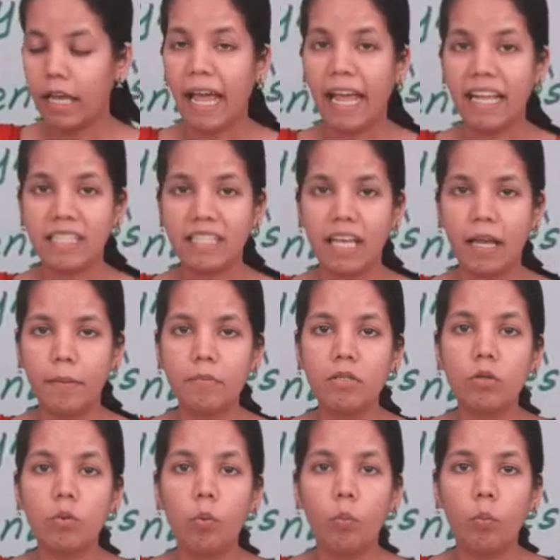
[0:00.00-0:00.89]

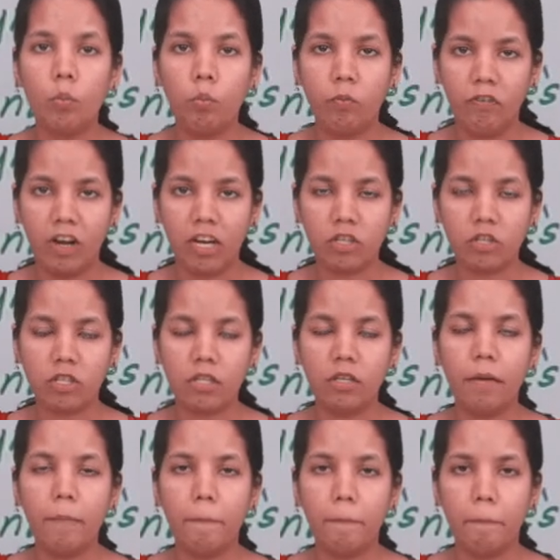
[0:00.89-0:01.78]
enzymes
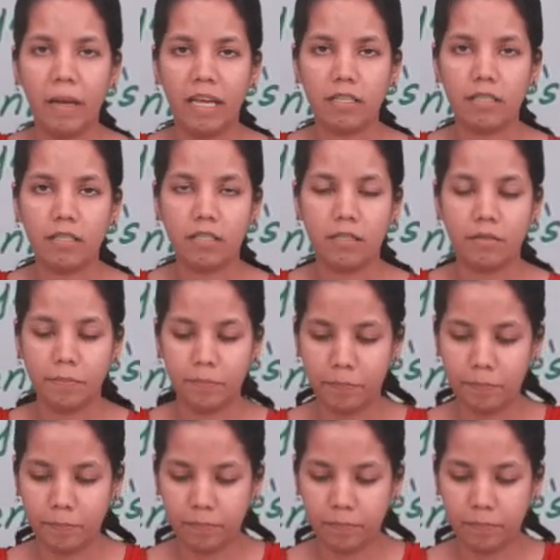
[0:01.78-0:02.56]
function best.